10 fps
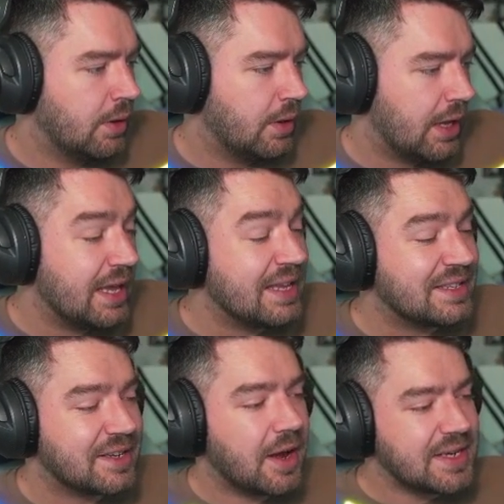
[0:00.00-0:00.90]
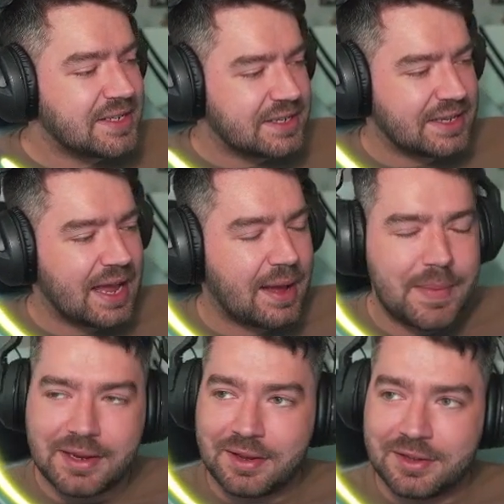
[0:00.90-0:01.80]
It's nice to see how
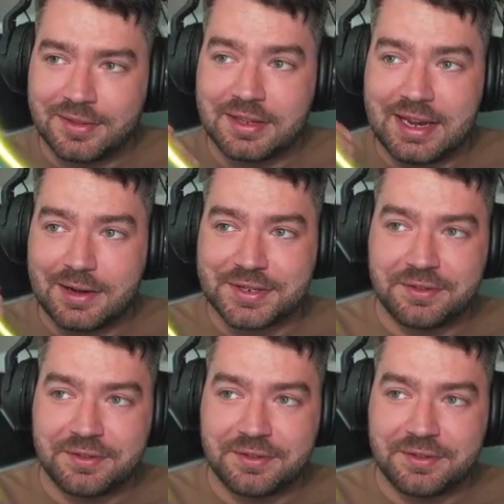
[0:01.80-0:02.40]
many of the DLC